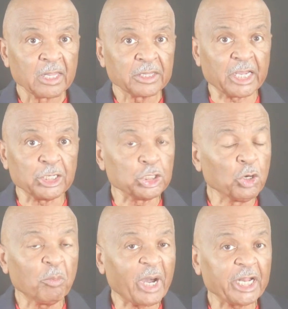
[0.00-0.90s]
that
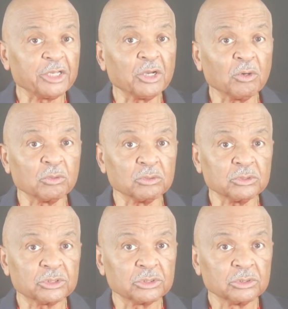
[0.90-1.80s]
nobody
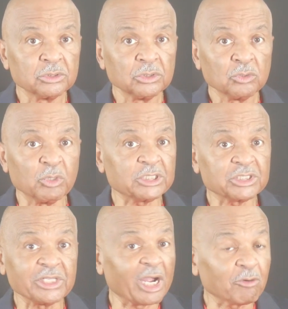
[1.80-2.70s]
knows
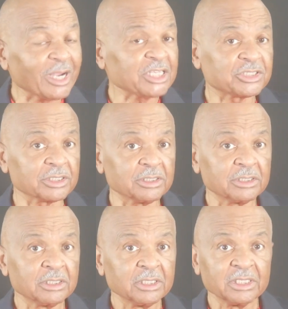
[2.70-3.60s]
which
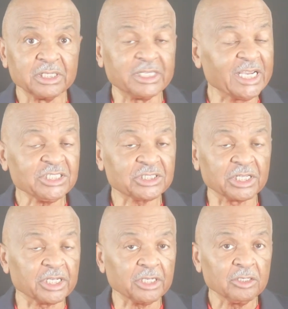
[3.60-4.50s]
direction
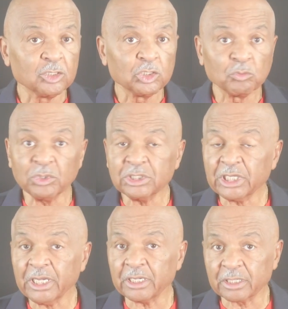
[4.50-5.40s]
destiny will
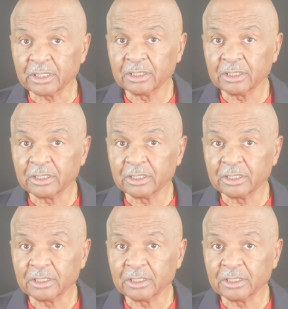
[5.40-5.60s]
take.